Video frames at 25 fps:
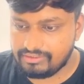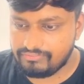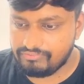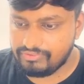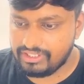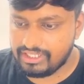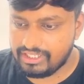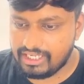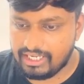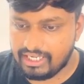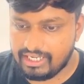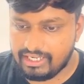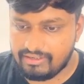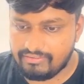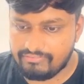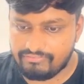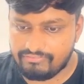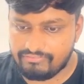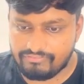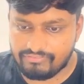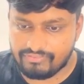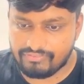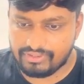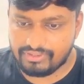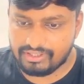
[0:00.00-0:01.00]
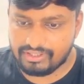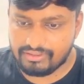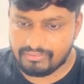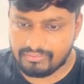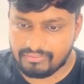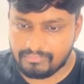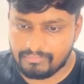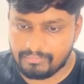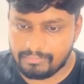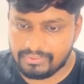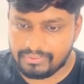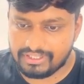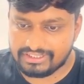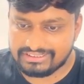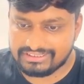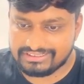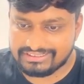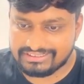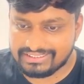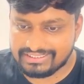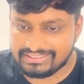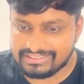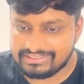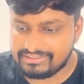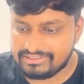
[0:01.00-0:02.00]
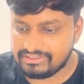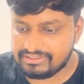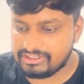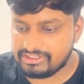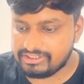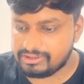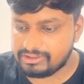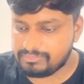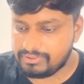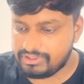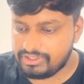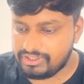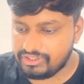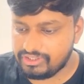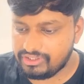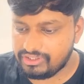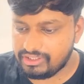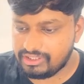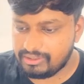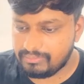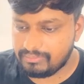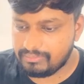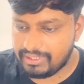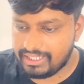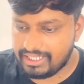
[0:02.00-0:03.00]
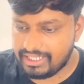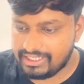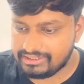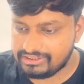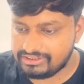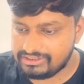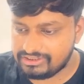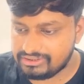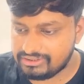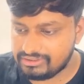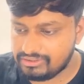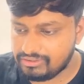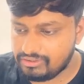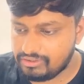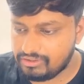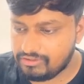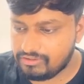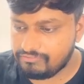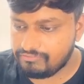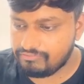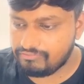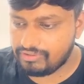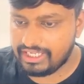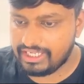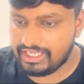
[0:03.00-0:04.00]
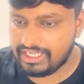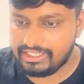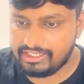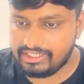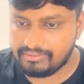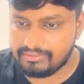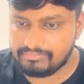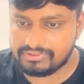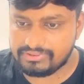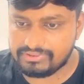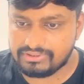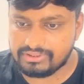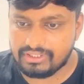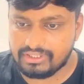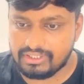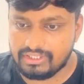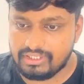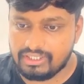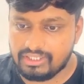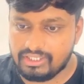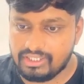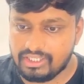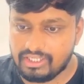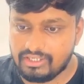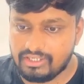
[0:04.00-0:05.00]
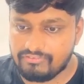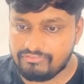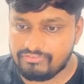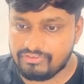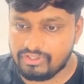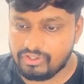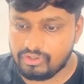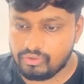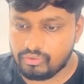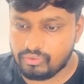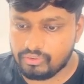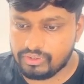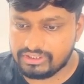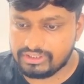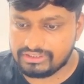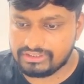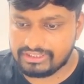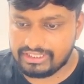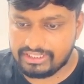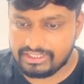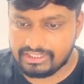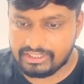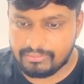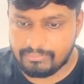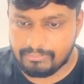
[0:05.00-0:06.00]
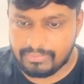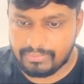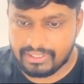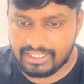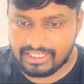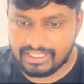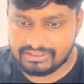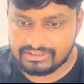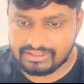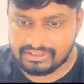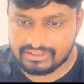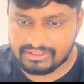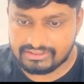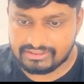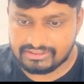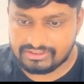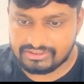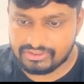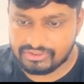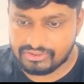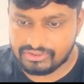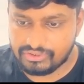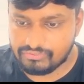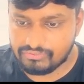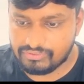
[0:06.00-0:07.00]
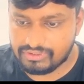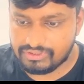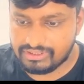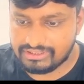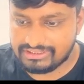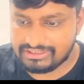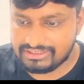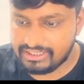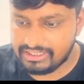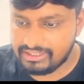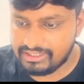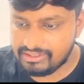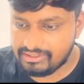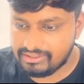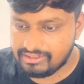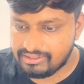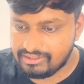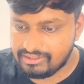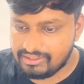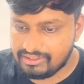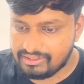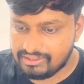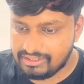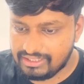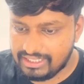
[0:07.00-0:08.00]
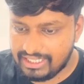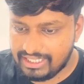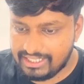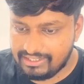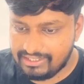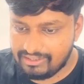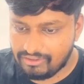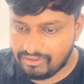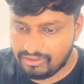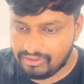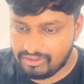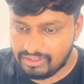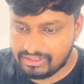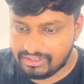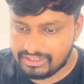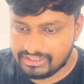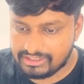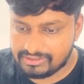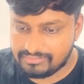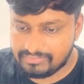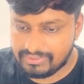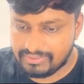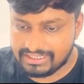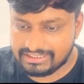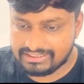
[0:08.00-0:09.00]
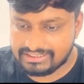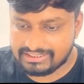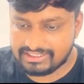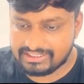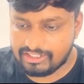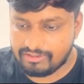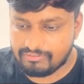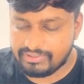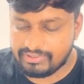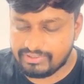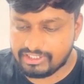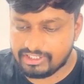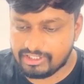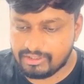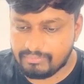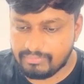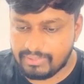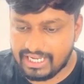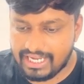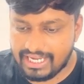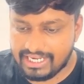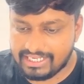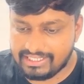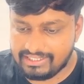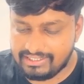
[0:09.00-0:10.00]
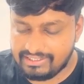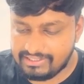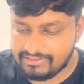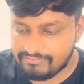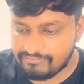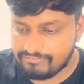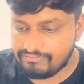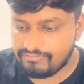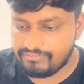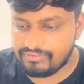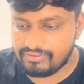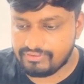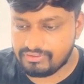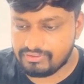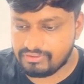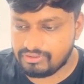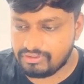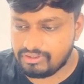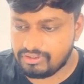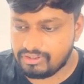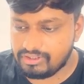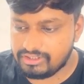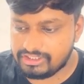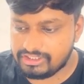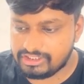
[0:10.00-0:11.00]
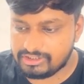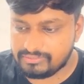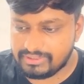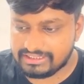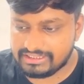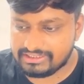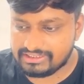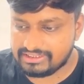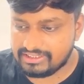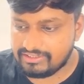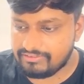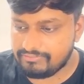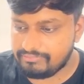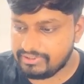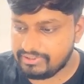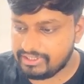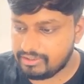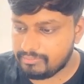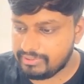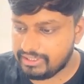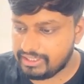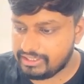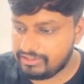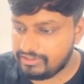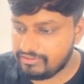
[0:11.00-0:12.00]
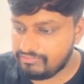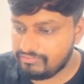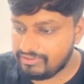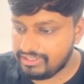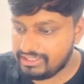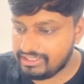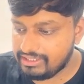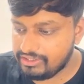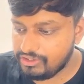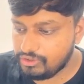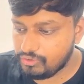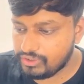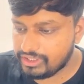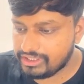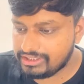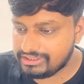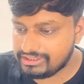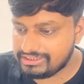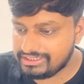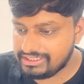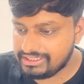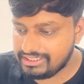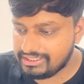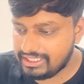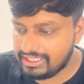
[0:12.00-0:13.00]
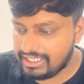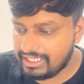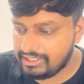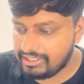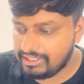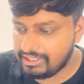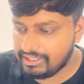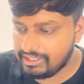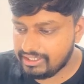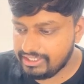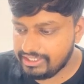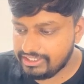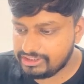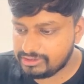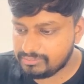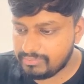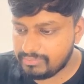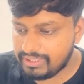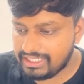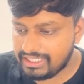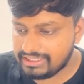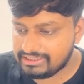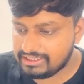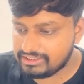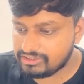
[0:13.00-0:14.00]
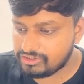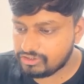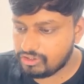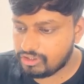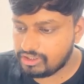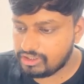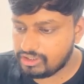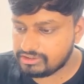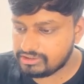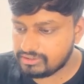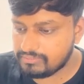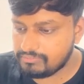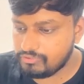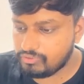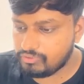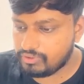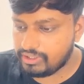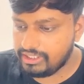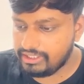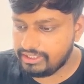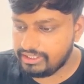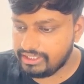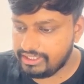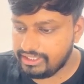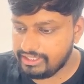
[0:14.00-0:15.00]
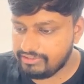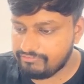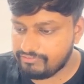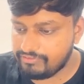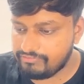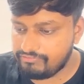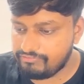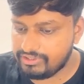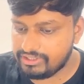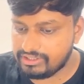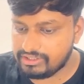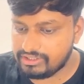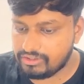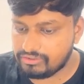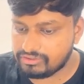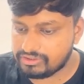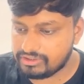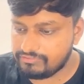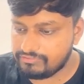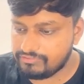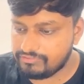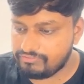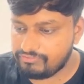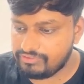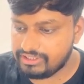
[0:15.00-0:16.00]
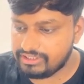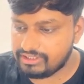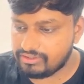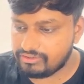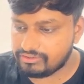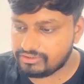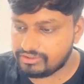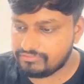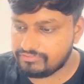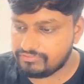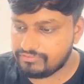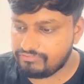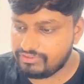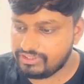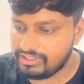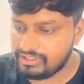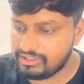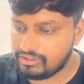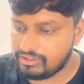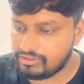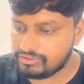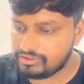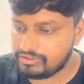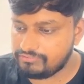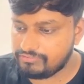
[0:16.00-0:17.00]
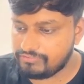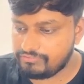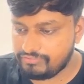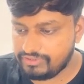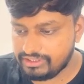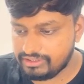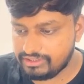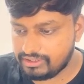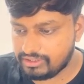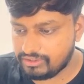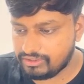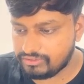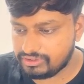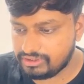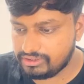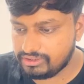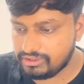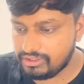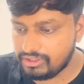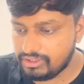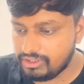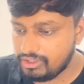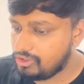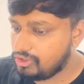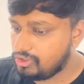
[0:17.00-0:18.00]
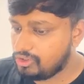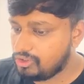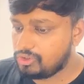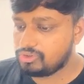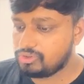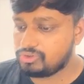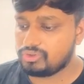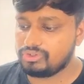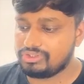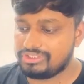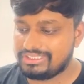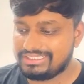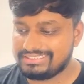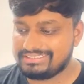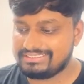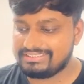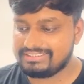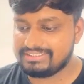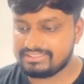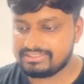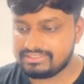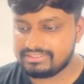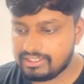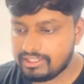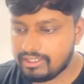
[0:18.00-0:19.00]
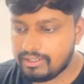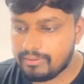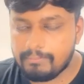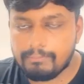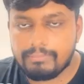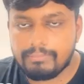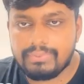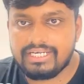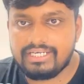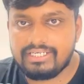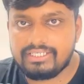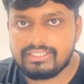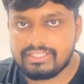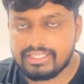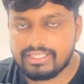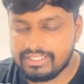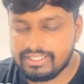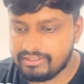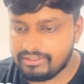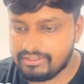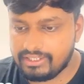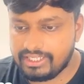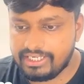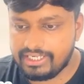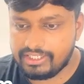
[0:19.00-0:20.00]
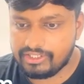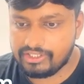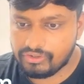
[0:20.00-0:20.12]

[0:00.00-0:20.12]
We have purchased this particular batch of items. Now if we'll go inside the batch list, you will see that all these batches have become active. All these batches have become active, and you can see that each batch has got some quantity, 15,000, 15,000, 15,000, 15,000. So this is the complete thing, right?